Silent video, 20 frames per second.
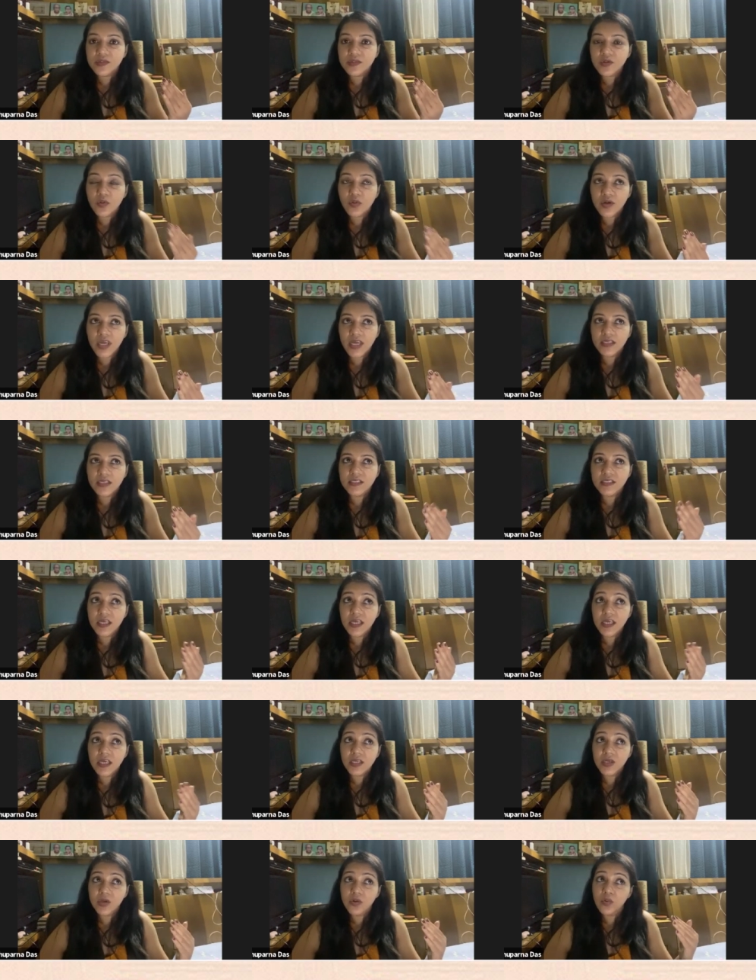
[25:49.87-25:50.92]
okay
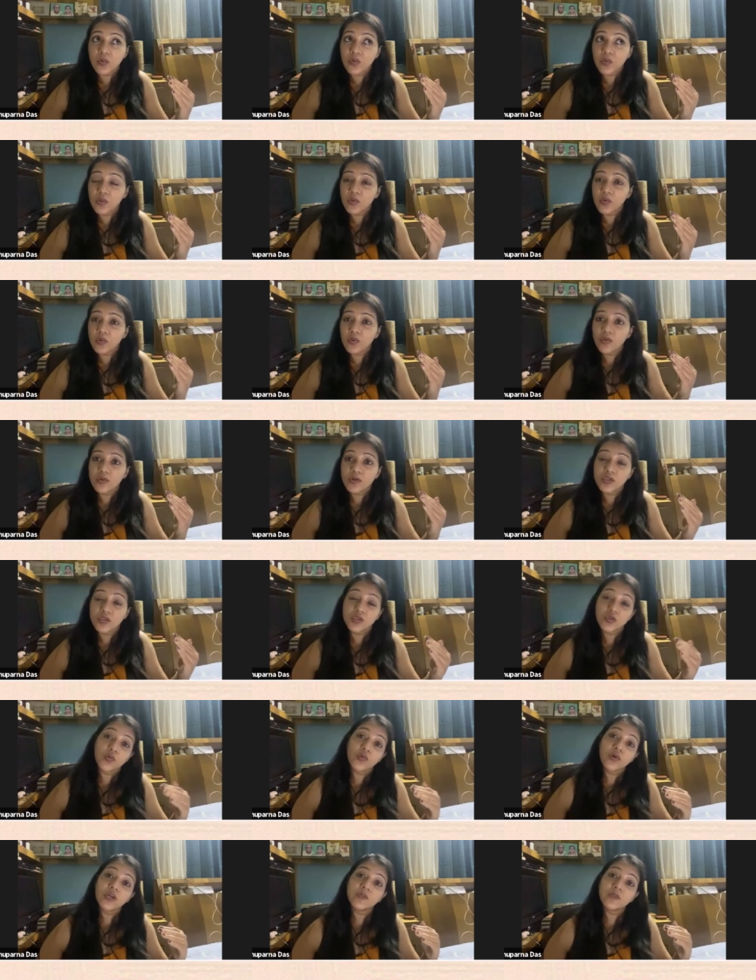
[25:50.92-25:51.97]
see you
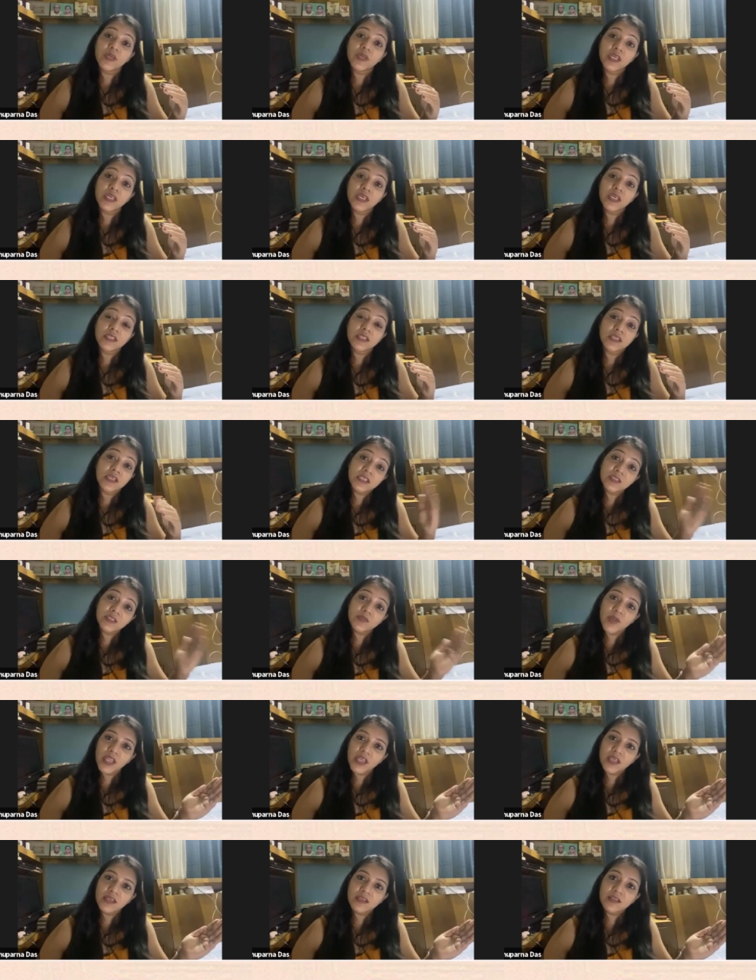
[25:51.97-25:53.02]
told me these
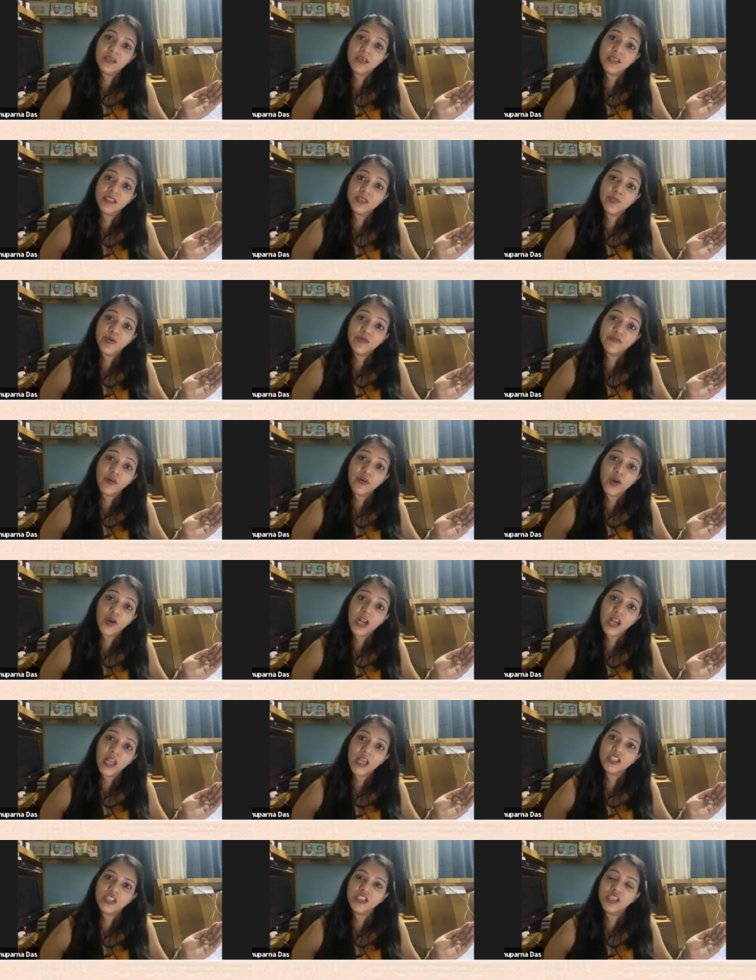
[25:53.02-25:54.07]
many things before
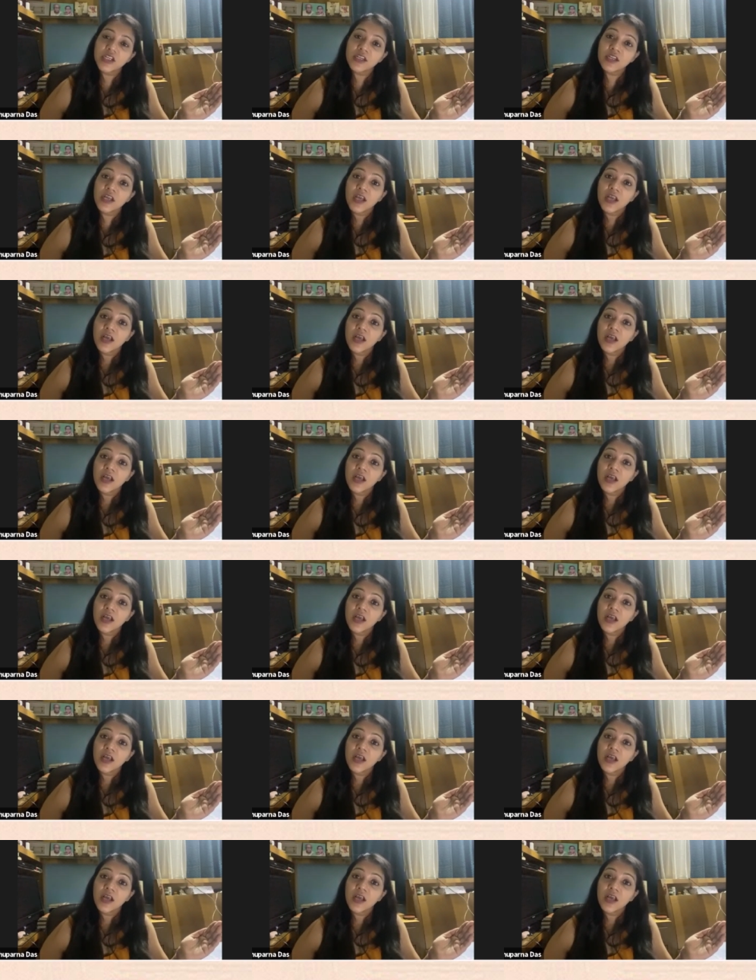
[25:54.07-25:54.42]
election